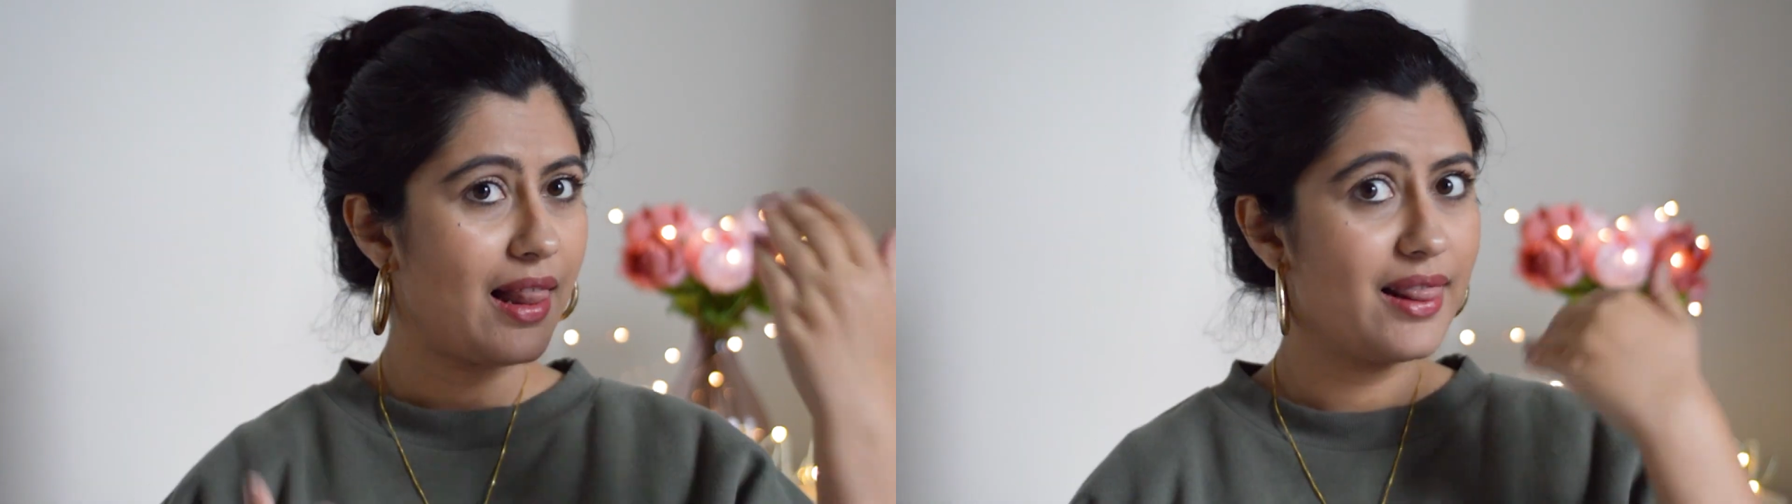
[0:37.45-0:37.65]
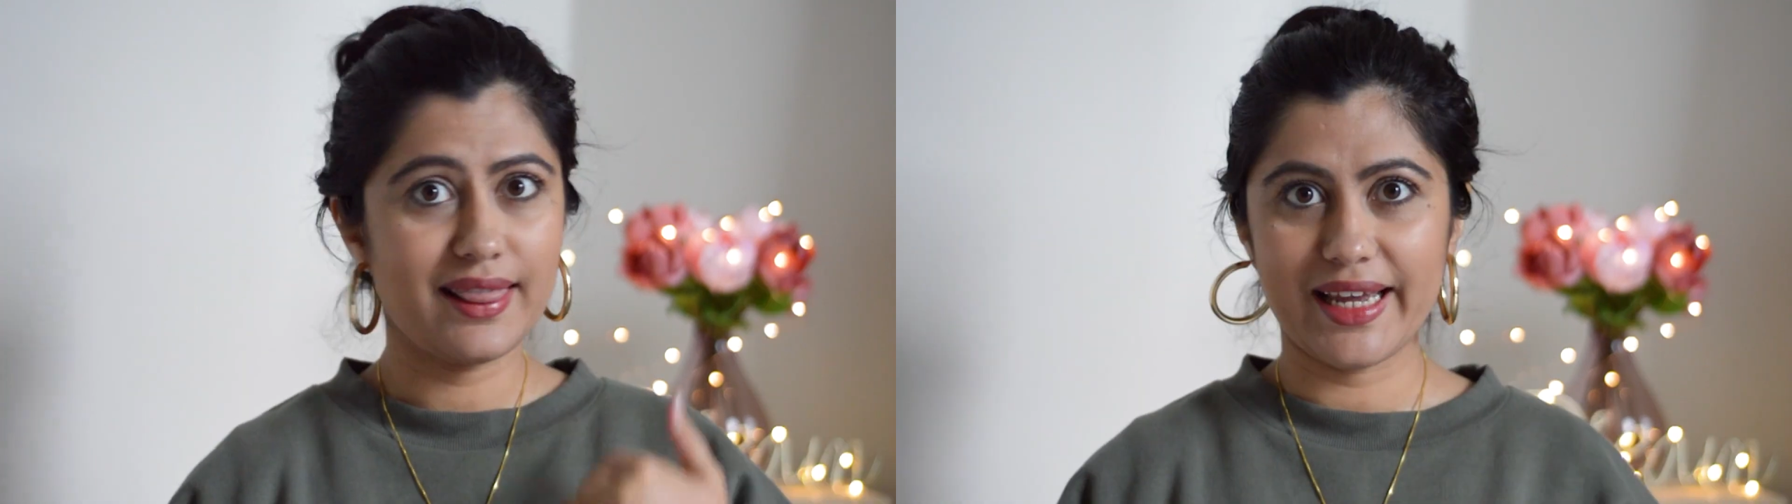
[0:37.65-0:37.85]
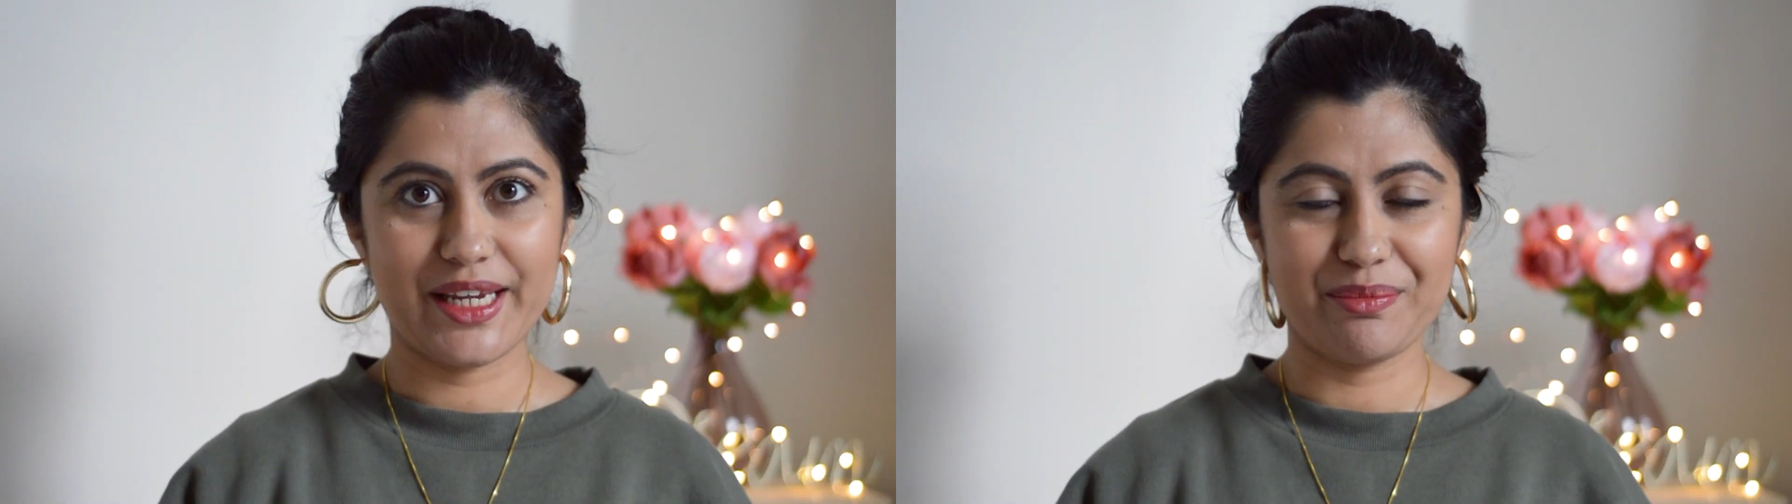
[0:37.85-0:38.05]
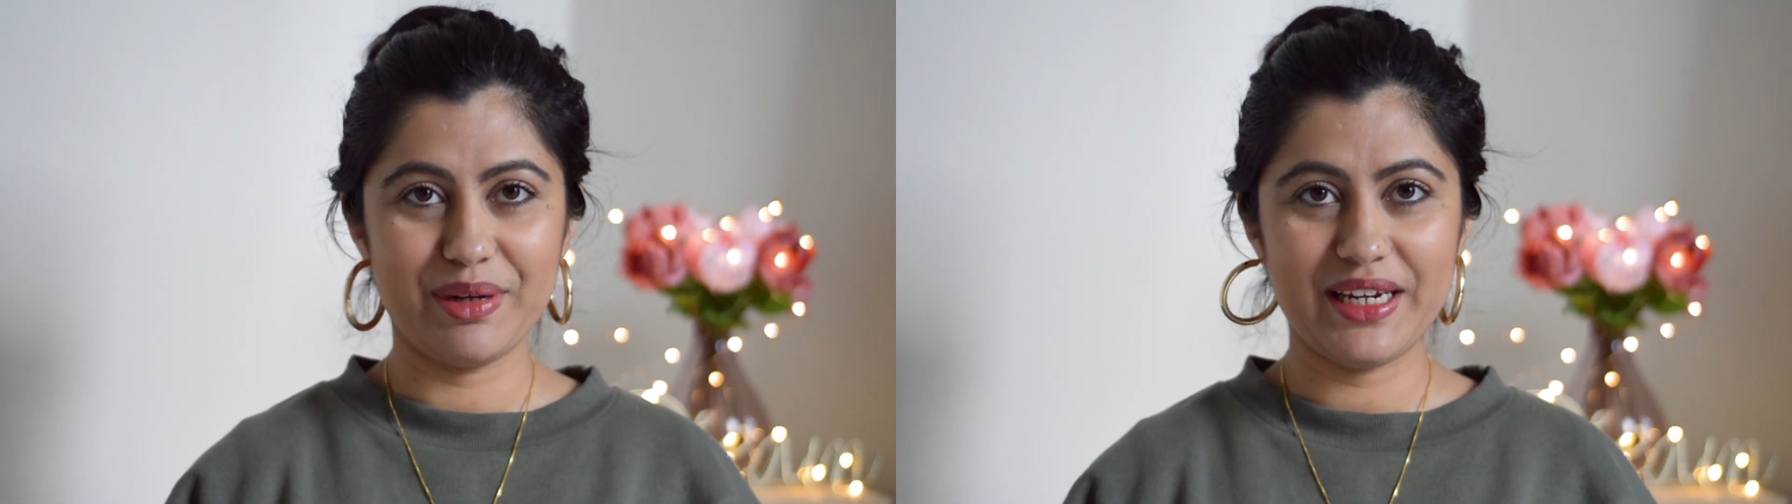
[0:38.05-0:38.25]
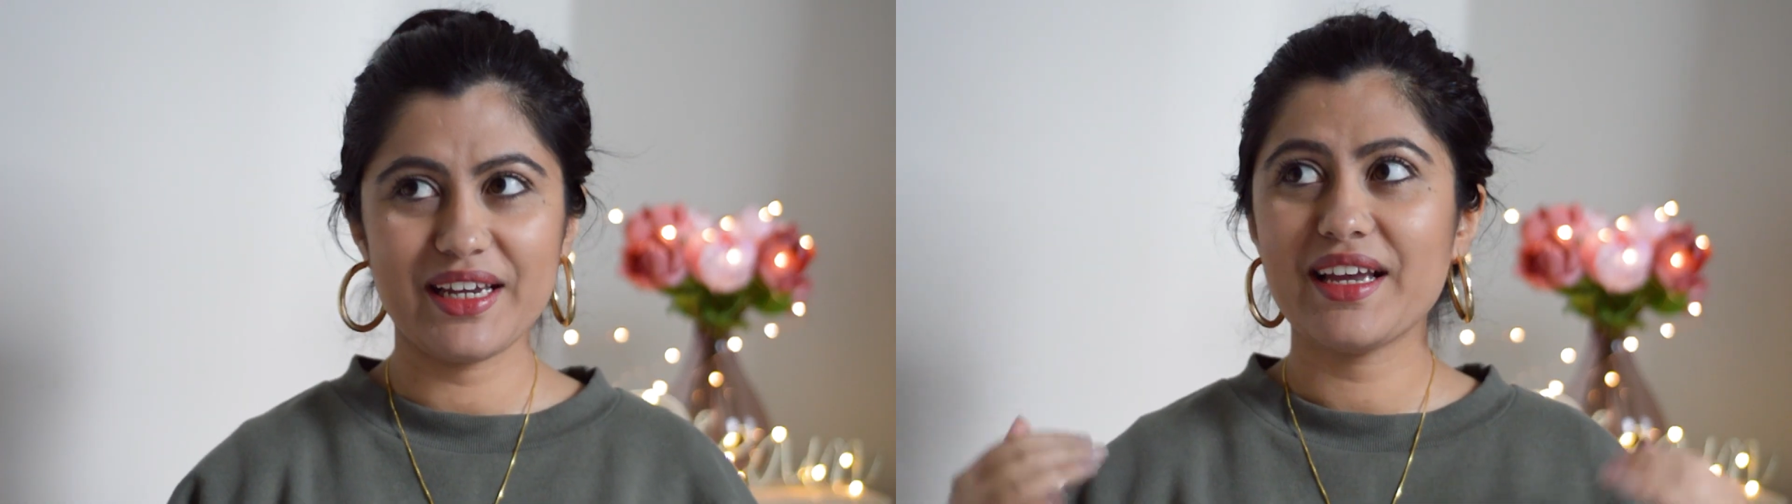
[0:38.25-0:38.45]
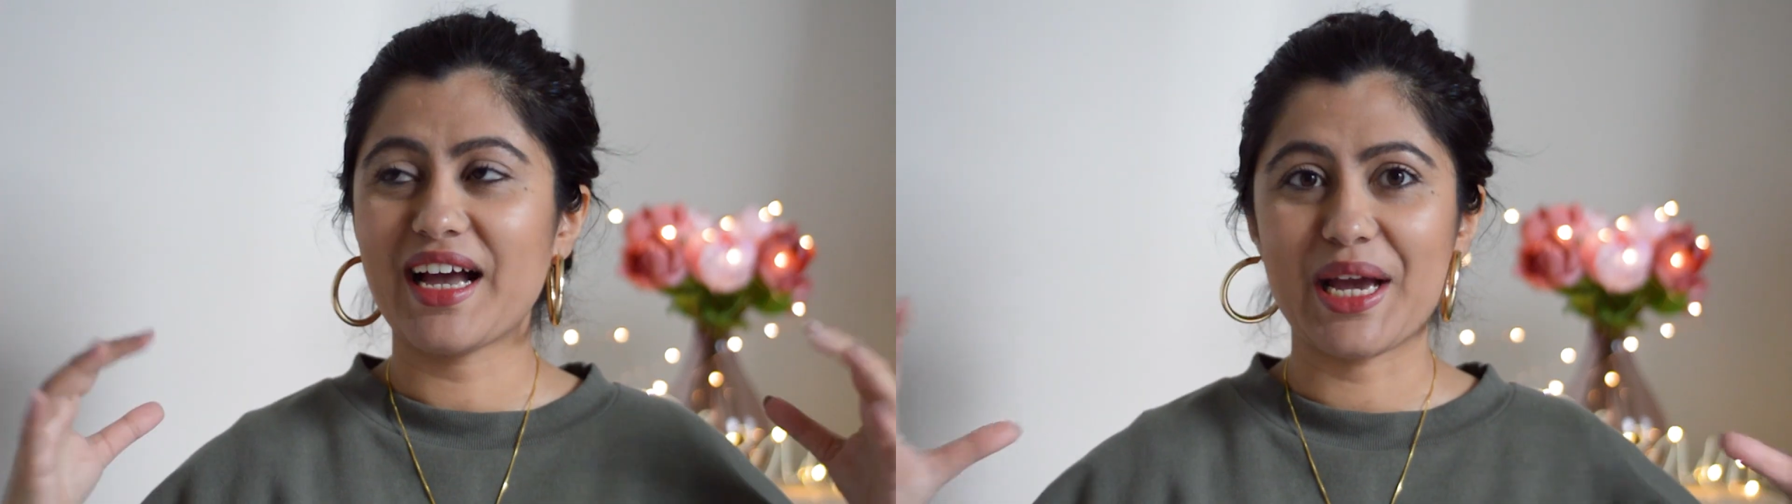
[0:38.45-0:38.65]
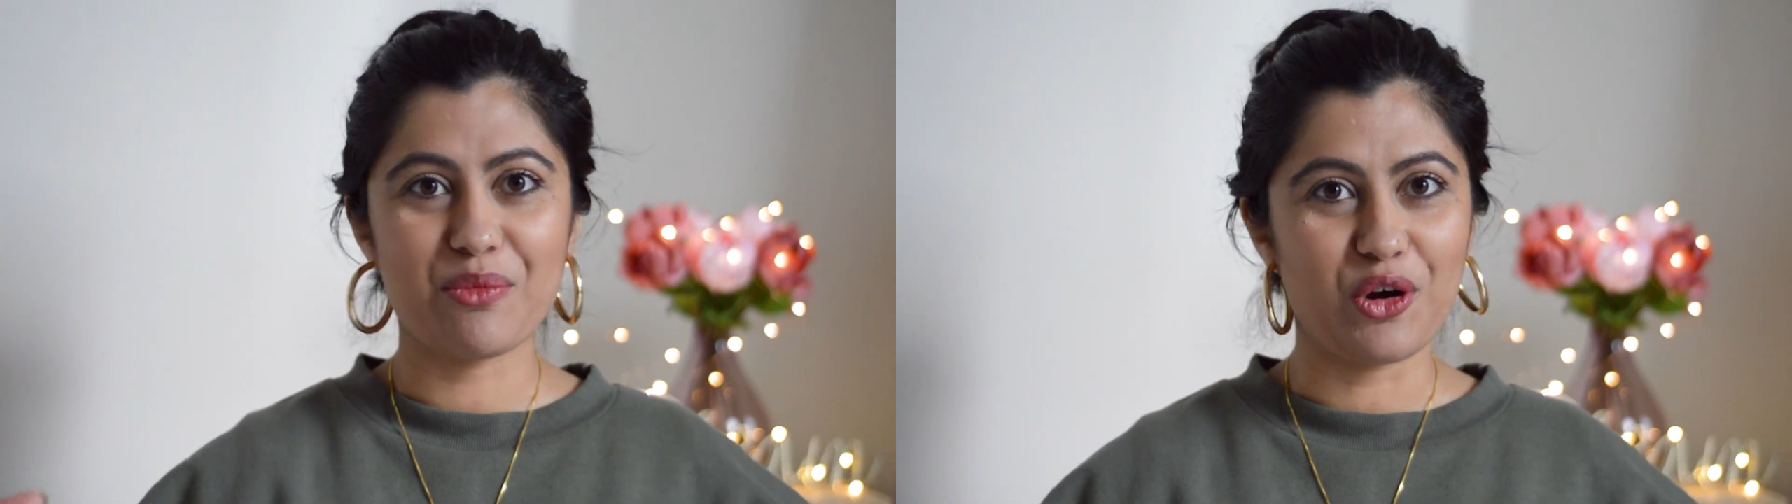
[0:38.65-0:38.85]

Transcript: Like me, I'm